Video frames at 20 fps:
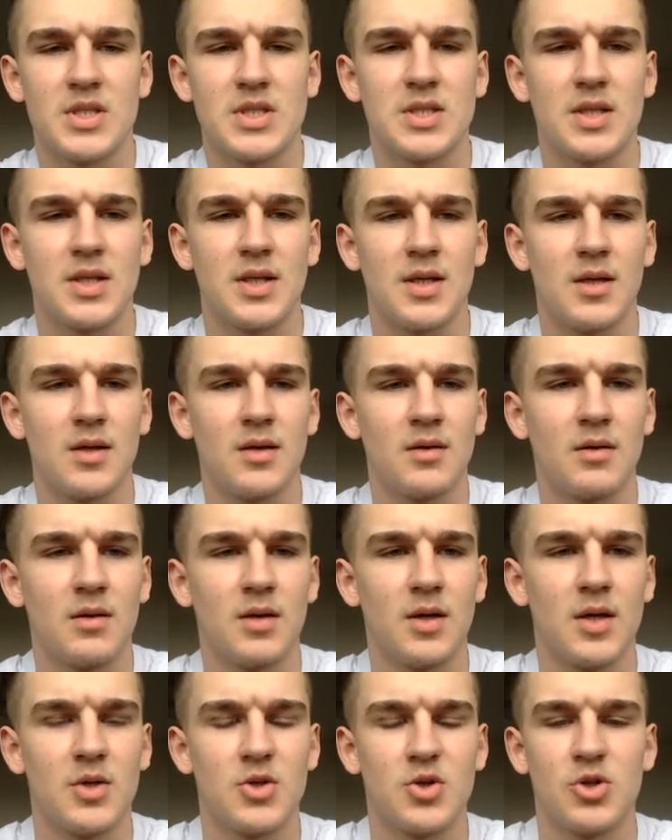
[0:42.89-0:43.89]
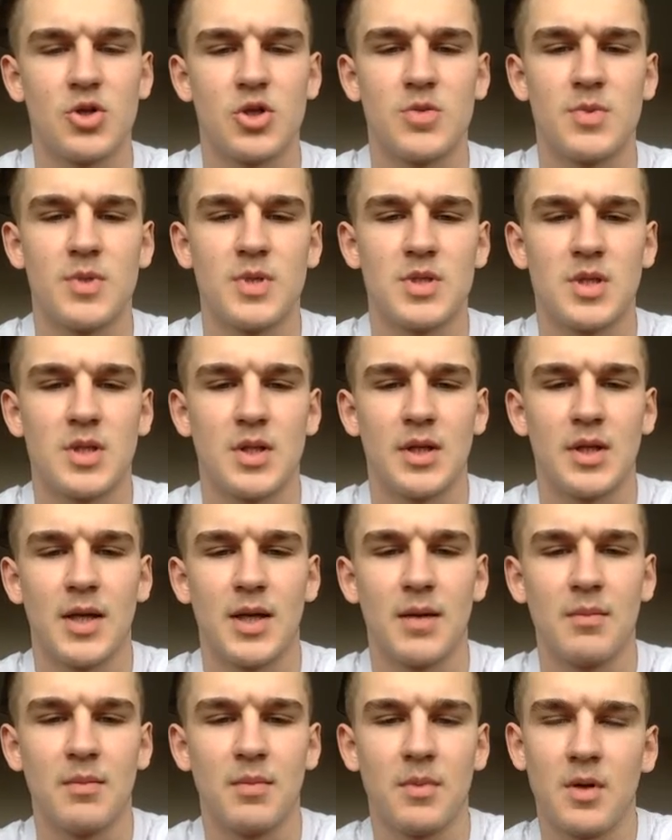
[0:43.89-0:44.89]
Steer, introduced me to the
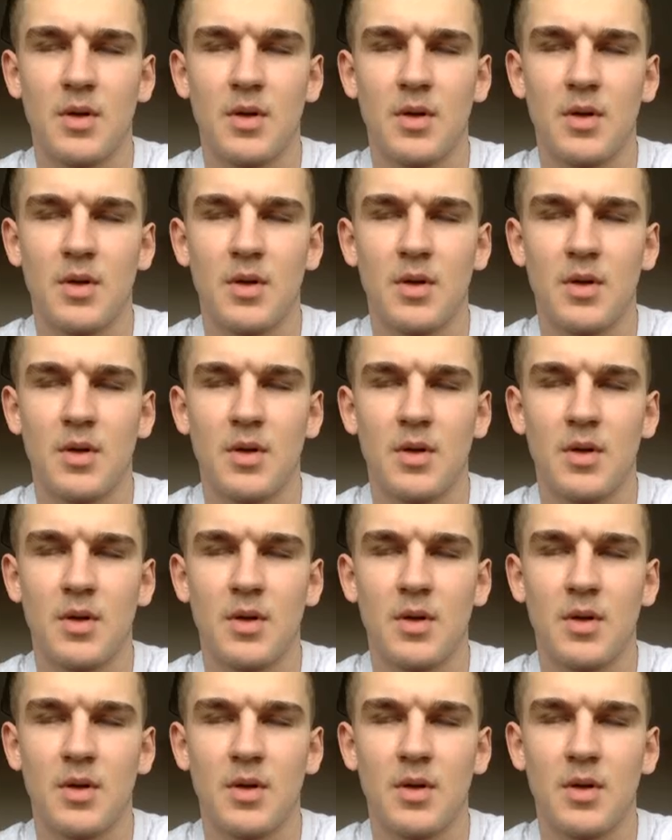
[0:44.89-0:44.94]
game.